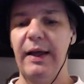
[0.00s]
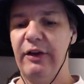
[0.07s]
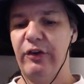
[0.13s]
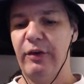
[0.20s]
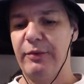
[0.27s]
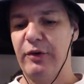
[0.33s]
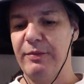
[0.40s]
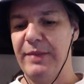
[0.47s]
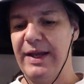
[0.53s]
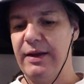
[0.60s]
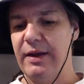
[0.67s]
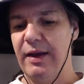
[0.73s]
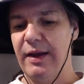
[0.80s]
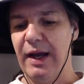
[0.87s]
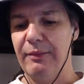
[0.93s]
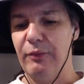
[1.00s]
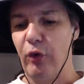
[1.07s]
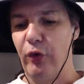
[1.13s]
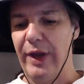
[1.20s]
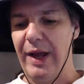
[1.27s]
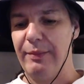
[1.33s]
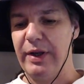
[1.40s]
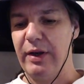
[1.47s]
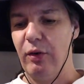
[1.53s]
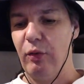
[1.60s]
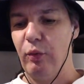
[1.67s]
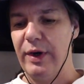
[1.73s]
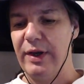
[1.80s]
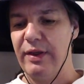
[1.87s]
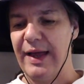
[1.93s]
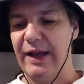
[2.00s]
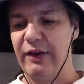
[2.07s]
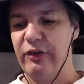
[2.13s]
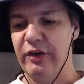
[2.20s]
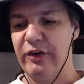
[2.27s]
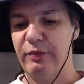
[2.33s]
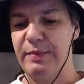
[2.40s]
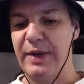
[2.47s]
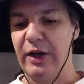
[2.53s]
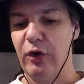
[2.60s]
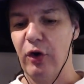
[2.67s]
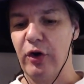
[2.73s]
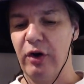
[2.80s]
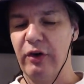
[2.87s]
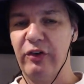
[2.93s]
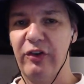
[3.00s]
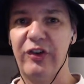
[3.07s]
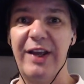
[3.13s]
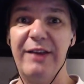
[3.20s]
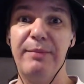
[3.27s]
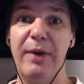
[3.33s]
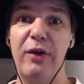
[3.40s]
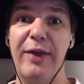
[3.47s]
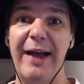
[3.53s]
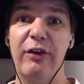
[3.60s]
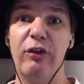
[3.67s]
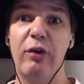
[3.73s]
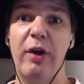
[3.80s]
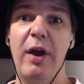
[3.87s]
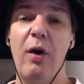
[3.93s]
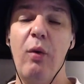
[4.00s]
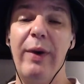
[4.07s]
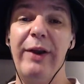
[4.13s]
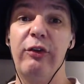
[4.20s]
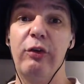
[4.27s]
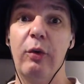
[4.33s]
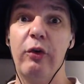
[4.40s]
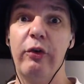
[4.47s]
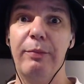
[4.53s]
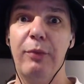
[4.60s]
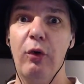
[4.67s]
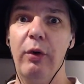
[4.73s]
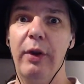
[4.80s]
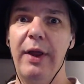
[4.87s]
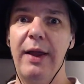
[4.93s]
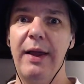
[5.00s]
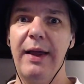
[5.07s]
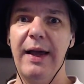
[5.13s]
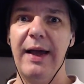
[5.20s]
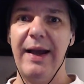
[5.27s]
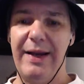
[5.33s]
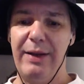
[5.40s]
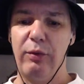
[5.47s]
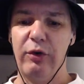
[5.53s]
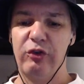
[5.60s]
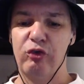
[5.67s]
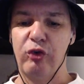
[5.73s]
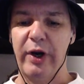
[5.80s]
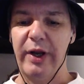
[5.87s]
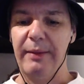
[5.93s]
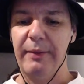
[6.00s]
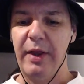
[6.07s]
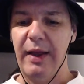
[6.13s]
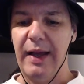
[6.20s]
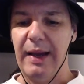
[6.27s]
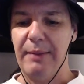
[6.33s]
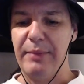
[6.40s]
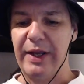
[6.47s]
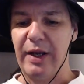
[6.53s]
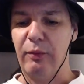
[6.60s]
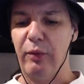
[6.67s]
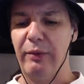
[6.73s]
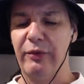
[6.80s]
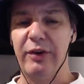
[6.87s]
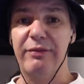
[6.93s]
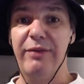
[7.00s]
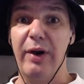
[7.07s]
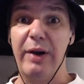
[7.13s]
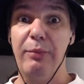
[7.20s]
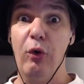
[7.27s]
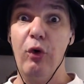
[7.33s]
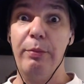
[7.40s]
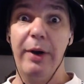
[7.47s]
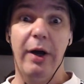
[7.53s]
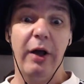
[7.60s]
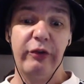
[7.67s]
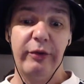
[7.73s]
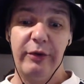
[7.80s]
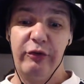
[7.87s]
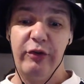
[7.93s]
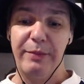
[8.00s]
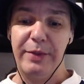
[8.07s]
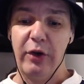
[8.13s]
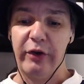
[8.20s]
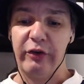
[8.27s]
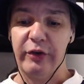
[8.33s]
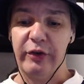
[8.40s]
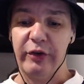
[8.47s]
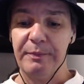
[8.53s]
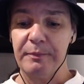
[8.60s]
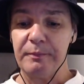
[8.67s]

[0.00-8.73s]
So to me, I'm more than happy with that. So just being a knock-on, because I say both hands went towards the ball, and he was trying to pick up what was a very poor pass, to be honest.